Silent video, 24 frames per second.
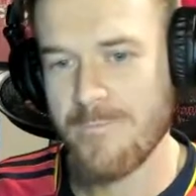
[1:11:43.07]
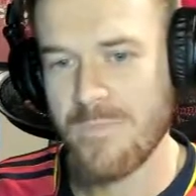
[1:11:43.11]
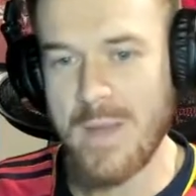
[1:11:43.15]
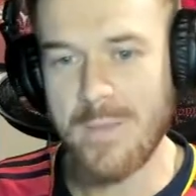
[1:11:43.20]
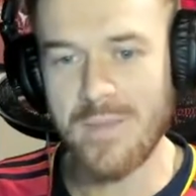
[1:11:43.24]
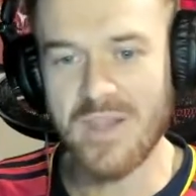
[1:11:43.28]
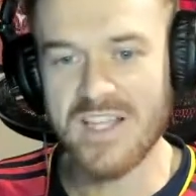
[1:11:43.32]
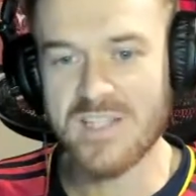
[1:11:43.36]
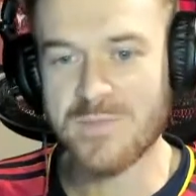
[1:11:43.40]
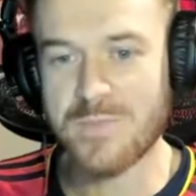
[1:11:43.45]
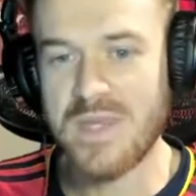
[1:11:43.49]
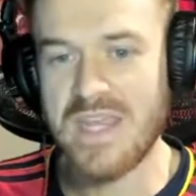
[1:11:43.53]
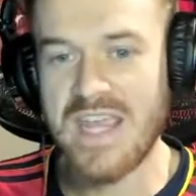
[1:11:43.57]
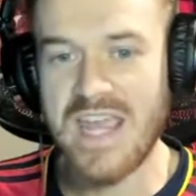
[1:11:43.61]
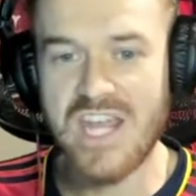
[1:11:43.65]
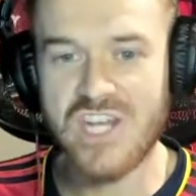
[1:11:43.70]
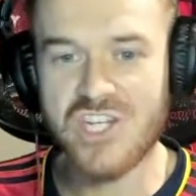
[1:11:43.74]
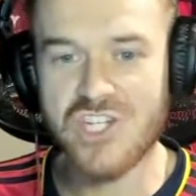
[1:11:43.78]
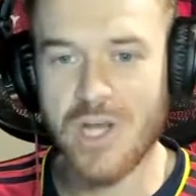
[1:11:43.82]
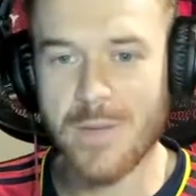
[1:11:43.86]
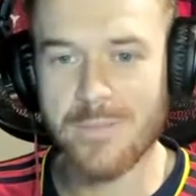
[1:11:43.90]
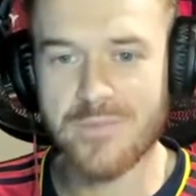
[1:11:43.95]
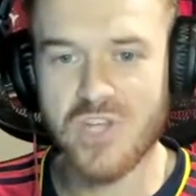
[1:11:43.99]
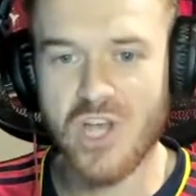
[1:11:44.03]

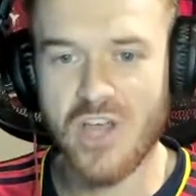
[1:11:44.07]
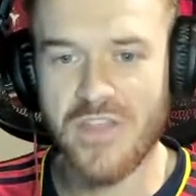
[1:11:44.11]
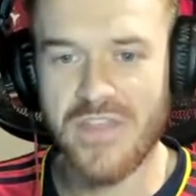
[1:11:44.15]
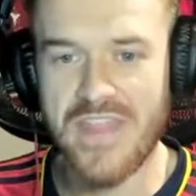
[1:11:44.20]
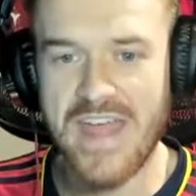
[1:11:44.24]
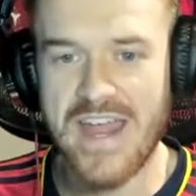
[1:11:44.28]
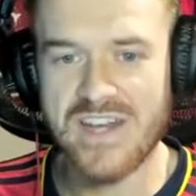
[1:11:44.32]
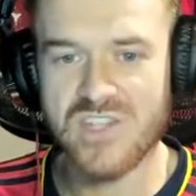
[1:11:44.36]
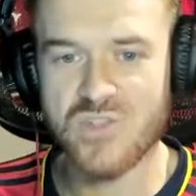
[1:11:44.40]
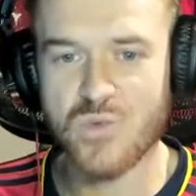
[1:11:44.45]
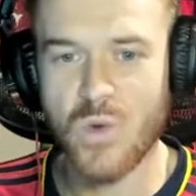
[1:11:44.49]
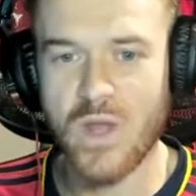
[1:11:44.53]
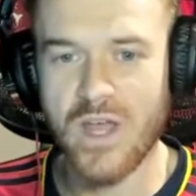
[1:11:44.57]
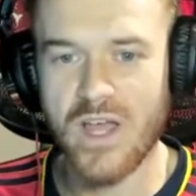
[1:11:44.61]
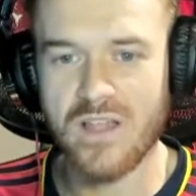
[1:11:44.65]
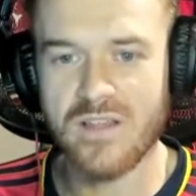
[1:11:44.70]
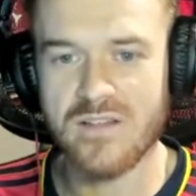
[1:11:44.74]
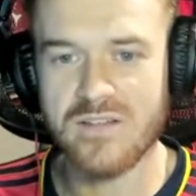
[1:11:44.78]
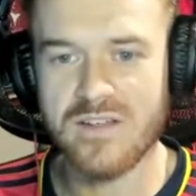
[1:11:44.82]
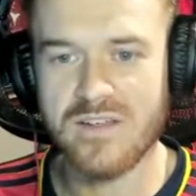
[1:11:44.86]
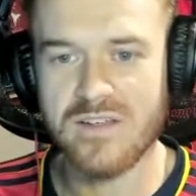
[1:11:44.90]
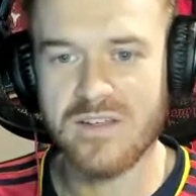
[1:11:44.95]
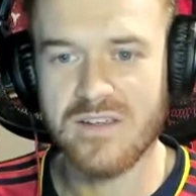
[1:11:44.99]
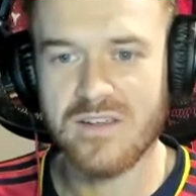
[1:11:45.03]
MLSPA jumped on that as
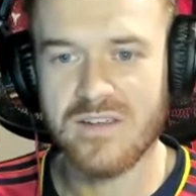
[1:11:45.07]
well,